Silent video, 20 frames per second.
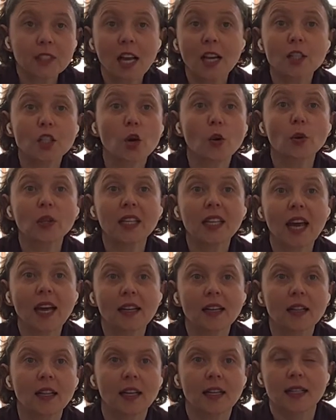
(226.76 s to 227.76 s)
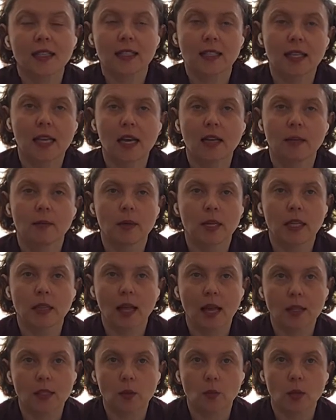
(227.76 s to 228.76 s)
I totally had a client say to me
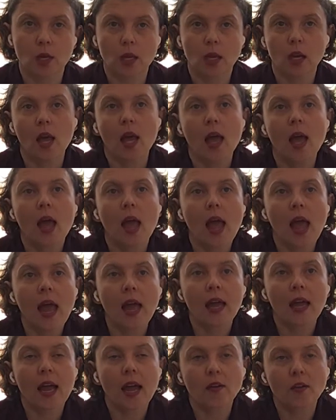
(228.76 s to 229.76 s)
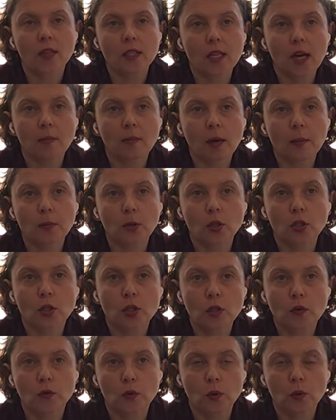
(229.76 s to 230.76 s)
last week, hey, every time I
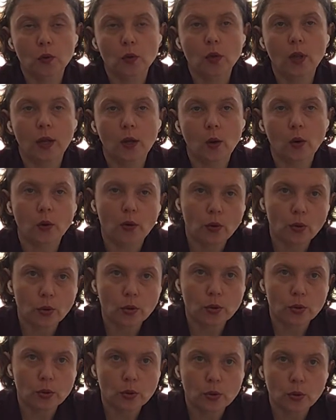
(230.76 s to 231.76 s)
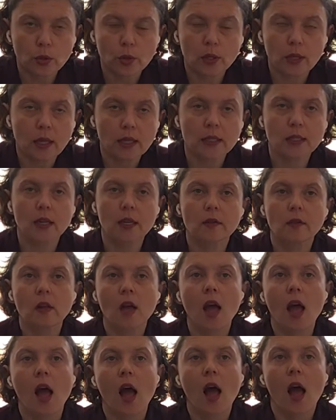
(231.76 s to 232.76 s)
purchase food, like go to the grocery store and get stuff,
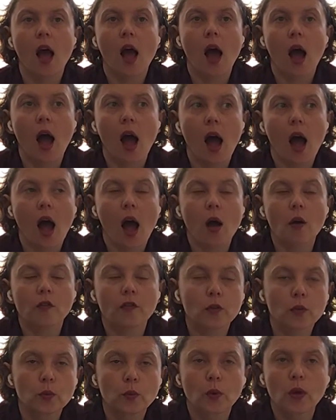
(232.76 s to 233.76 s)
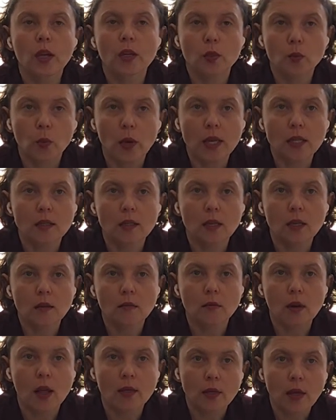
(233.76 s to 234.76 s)
food is wasted.
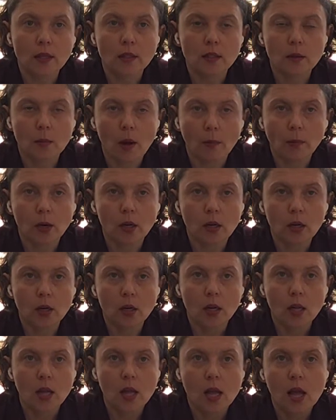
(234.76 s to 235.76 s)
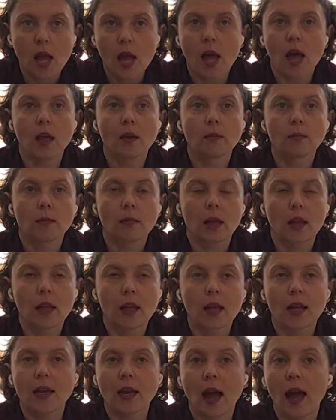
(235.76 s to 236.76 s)
And that's a bummer. And
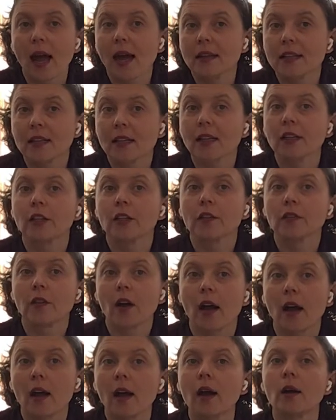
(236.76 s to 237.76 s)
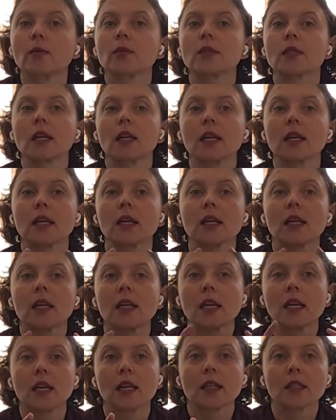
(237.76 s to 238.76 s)
I had to clarify. I was like,
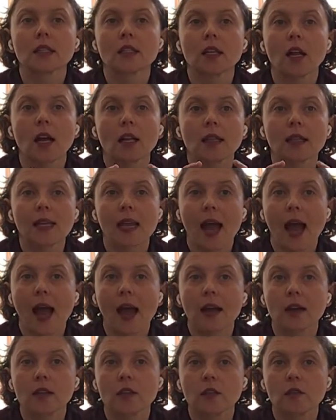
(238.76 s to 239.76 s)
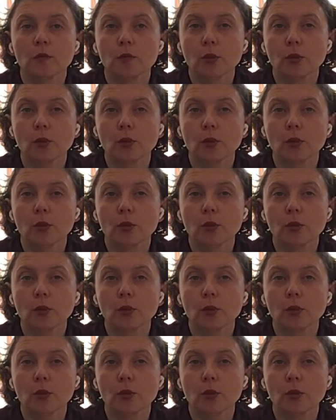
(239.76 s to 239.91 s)
it's not the act of